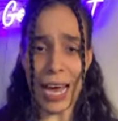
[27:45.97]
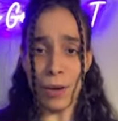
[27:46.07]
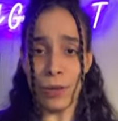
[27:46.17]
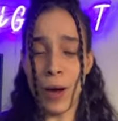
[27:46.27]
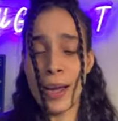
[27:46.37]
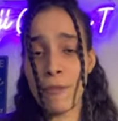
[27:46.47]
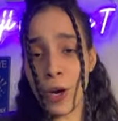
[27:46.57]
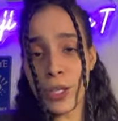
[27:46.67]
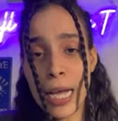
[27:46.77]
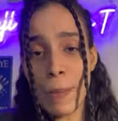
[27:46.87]
I don't know. I never
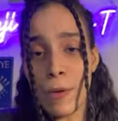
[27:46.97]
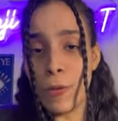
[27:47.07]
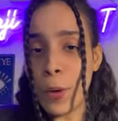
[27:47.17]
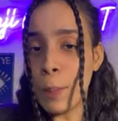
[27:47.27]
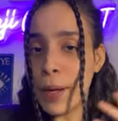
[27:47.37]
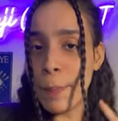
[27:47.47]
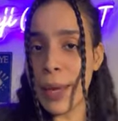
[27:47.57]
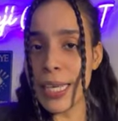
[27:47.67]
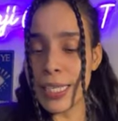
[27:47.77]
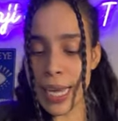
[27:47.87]
heard that before, but it
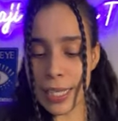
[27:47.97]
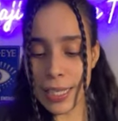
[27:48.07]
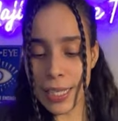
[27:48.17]
makes sense.